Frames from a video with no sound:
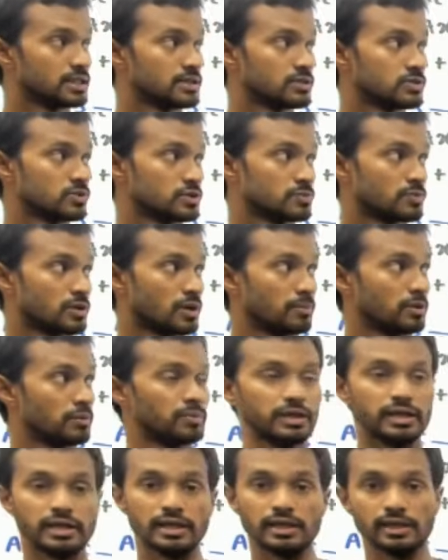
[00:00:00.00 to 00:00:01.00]
The issue is
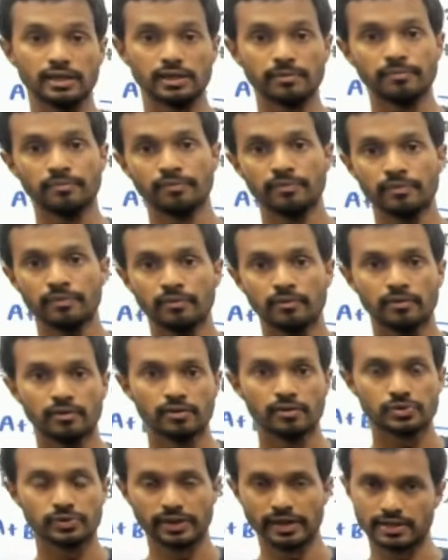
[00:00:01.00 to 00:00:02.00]
probably here.
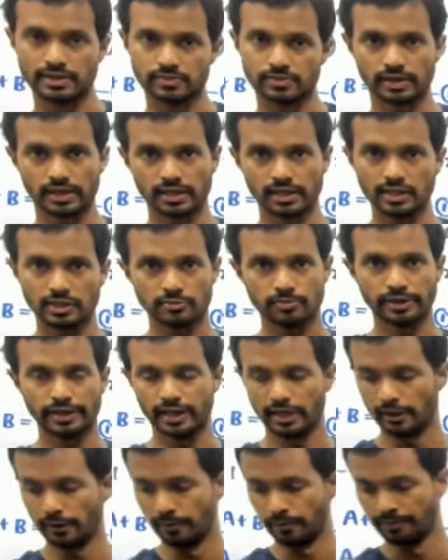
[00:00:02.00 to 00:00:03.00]
So that's what I
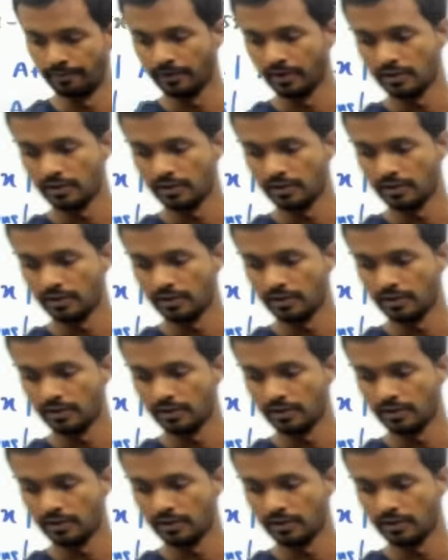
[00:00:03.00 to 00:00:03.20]
explained now.